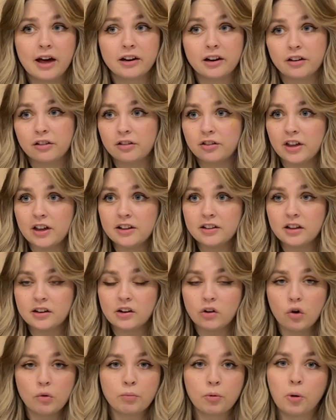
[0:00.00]
I think that
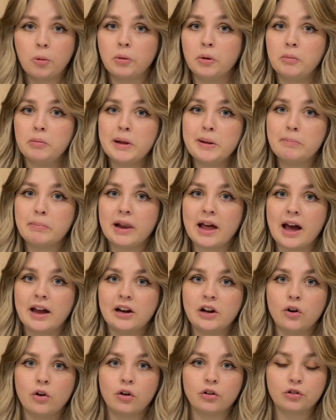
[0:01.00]
they will probably be
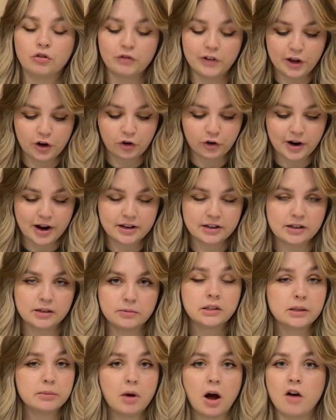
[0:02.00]
planning on
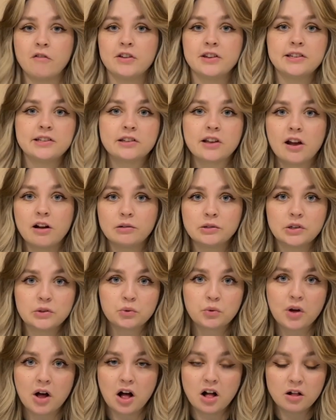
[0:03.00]
recreating some other styles
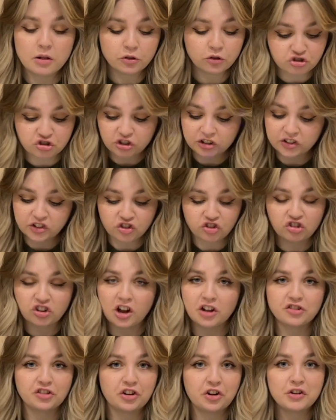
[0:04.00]
as well, just
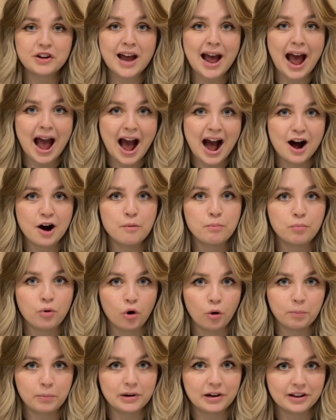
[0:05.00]
judging on how
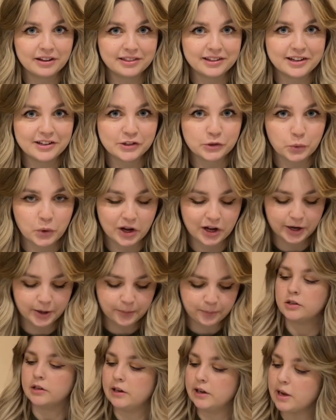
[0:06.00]
popular these
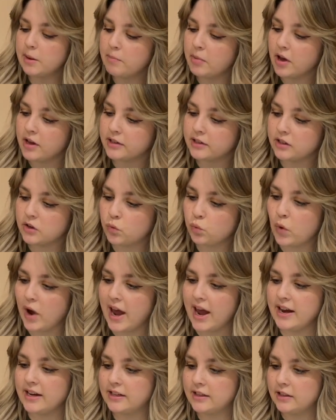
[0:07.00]
were. So looking past the
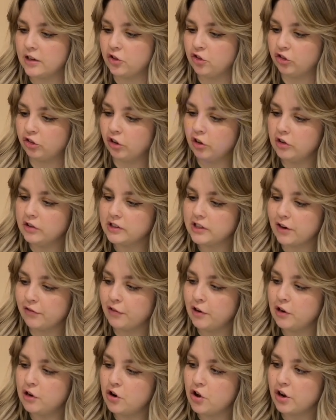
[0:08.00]
weight, the shoes
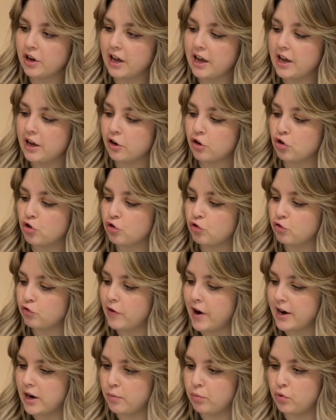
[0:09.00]
definitely look
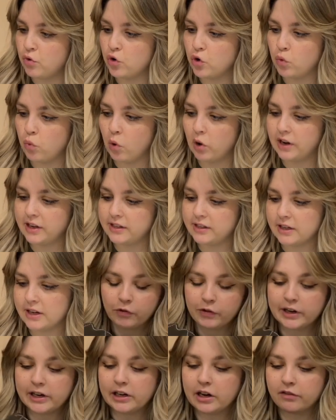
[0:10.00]
incredible
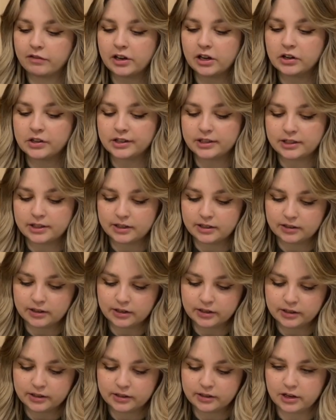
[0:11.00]
quality. Really lovely
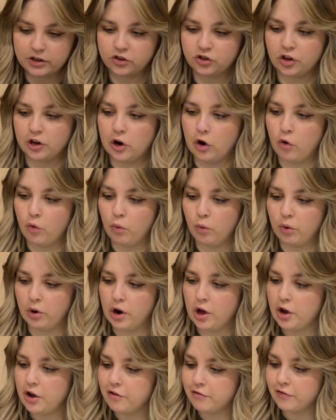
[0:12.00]
consistent stitching
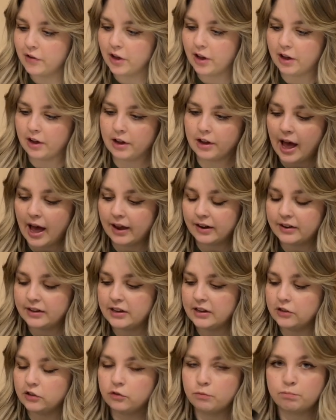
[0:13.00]
all over, and
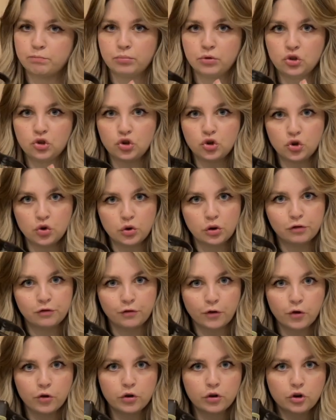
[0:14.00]
these
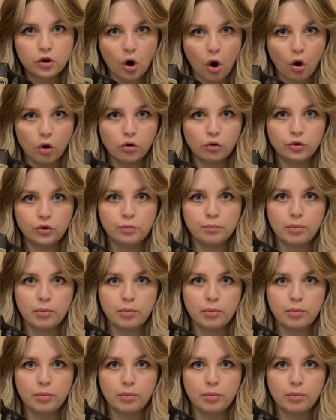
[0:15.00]
beautiful gold